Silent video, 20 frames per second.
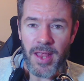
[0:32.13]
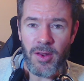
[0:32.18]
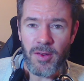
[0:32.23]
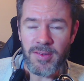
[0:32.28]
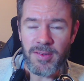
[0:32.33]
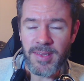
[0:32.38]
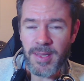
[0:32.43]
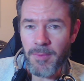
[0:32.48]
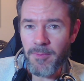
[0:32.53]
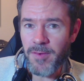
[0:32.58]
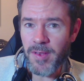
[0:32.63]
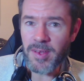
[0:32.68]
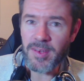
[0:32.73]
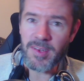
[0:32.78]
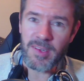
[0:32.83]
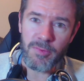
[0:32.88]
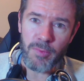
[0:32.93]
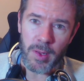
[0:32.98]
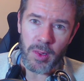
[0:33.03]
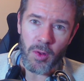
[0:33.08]
You know, some
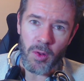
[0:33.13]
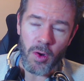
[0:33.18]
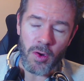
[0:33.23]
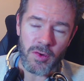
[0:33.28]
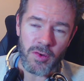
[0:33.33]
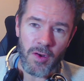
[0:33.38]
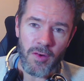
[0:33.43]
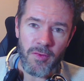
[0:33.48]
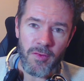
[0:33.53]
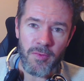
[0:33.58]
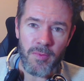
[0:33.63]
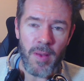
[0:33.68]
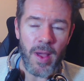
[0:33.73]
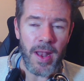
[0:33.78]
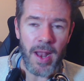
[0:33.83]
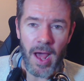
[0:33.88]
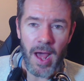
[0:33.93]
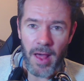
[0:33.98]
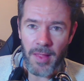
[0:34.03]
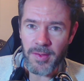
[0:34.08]
features will be locked off
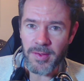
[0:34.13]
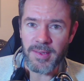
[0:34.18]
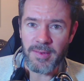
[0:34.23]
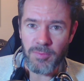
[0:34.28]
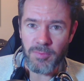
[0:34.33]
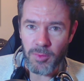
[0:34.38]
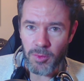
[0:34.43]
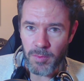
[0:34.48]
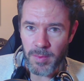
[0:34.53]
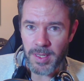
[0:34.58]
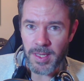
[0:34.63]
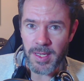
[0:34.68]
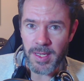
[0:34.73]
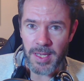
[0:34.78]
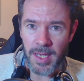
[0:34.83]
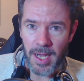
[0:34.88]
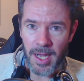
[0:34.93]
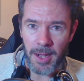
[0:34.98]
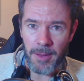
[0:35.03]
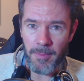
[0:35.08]
and others will be
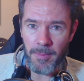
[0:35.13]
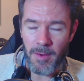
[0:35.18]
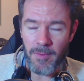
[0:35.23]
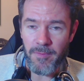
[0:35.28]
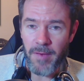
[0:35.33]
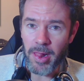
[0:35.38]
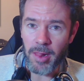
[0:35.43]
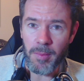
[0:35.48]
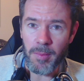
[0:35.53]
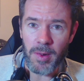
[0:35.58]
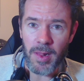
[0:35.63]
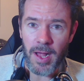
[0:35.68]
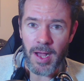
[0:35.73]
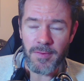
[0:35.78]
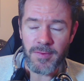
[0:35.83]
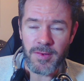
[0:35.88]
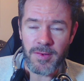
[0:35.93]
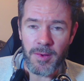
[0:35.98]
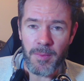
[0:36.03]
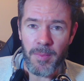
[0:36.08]
available after.